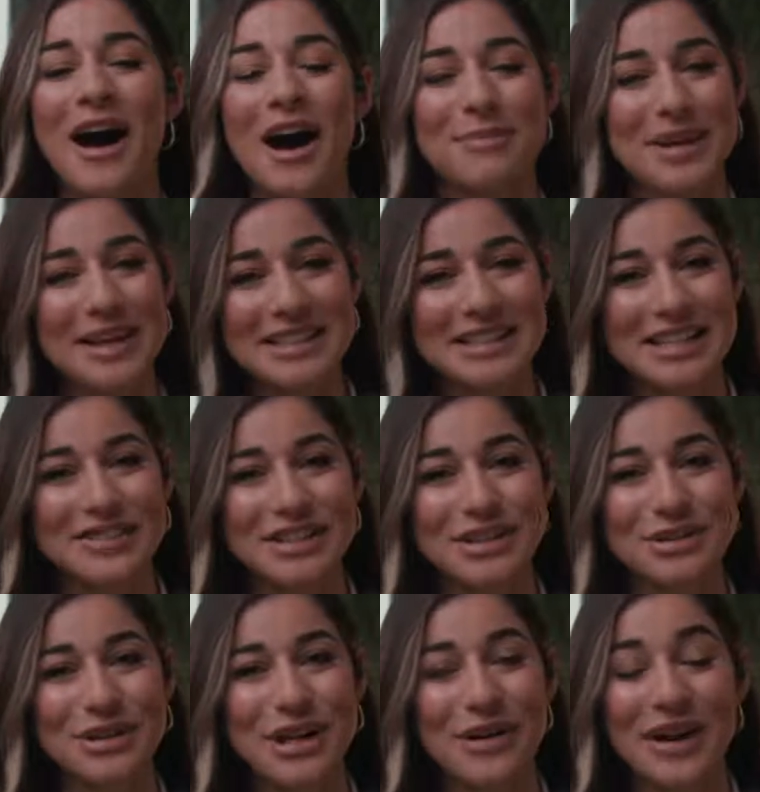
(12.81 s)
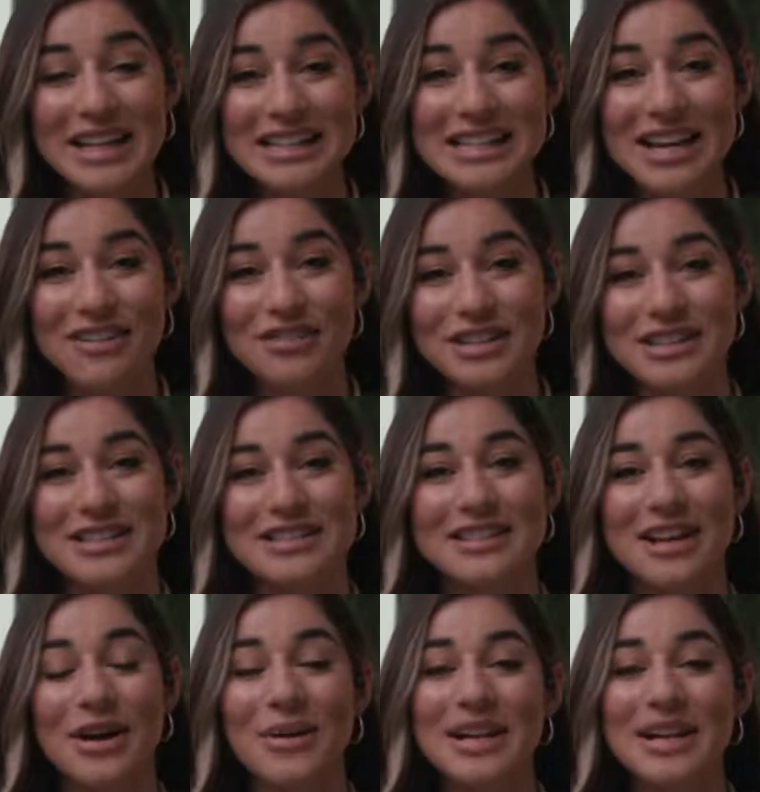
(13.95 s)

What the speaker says: our Beta TV studio in San Francisco,